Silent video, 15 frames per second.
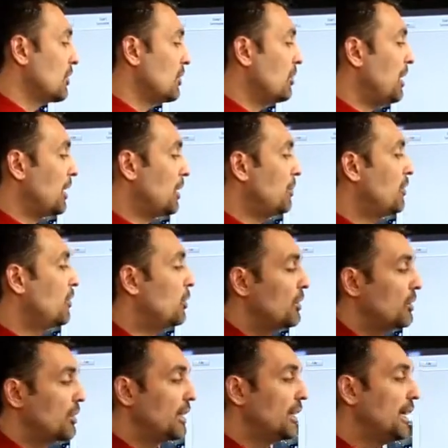So Malcolm, if you
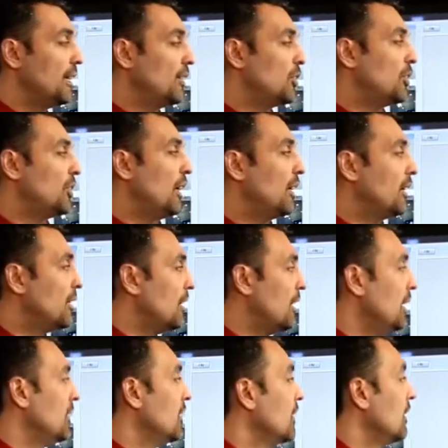were to again to
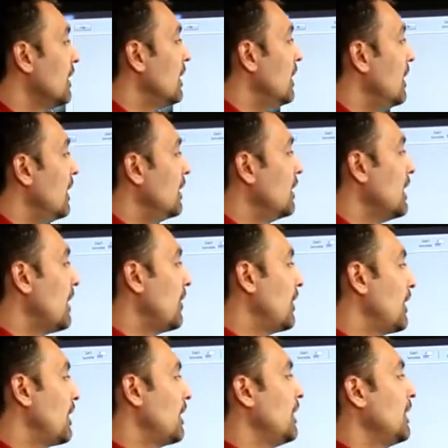annotate
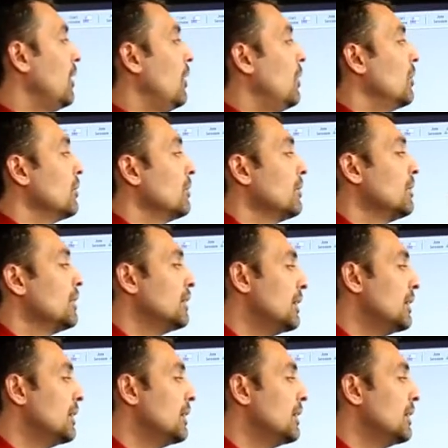directly on